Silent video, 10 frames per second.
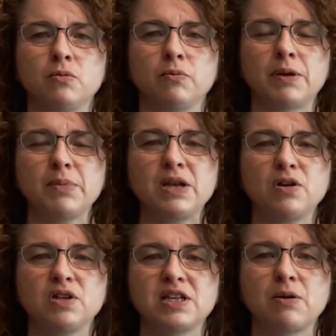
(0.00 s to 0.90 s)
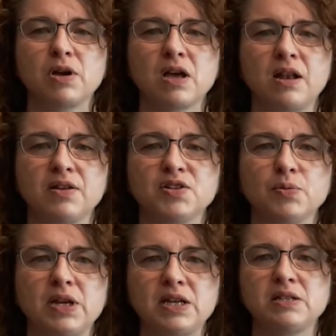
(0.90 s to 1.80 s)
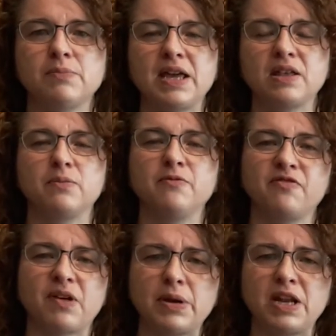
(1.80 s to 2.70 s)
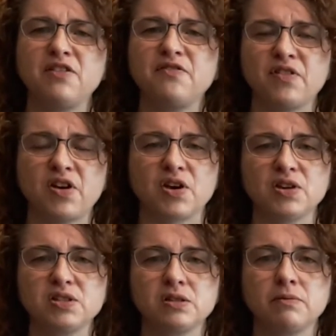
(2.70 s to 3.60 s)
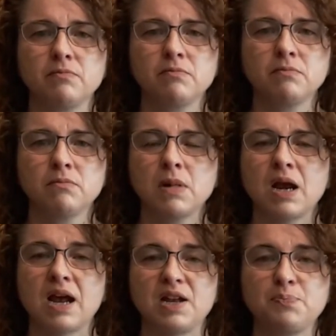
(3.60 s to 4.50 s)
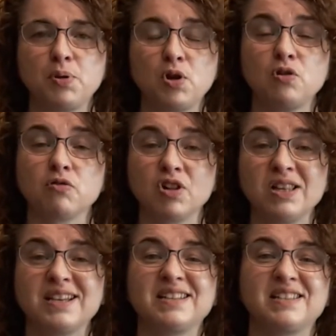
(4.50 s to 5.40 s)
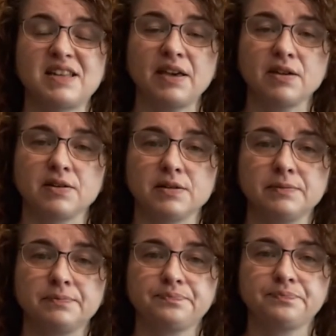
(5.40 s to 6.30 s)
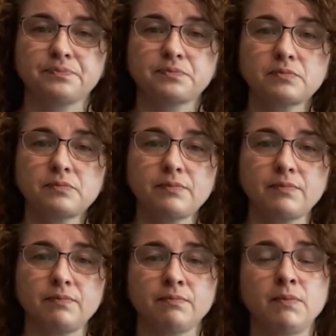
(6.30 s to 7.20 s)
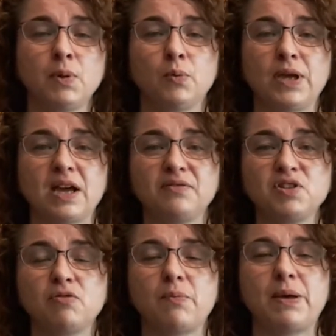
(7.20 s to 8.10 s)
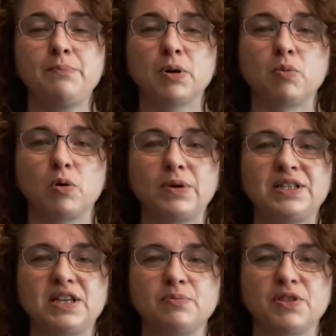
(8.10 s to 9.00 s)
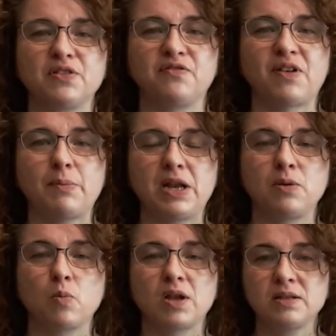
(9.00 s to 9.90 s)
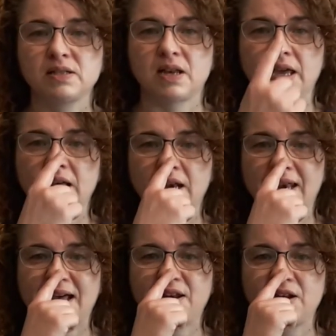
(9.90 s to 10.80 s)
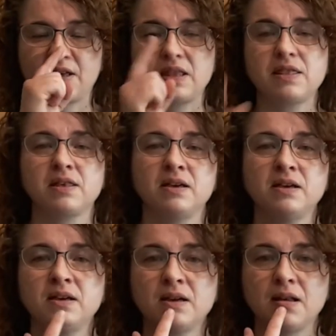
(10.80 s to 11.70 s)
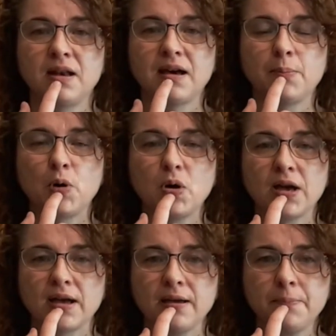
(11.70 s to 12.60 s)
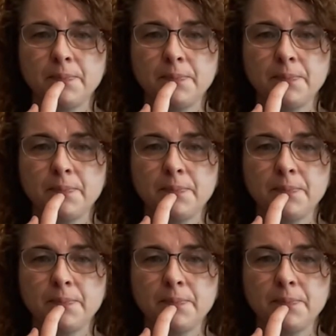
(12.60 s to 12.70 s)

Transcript: when we look at our colours, we need to make them feminine first and plural second. We have to remember what we did with the feminine ones like la nariz, la boca,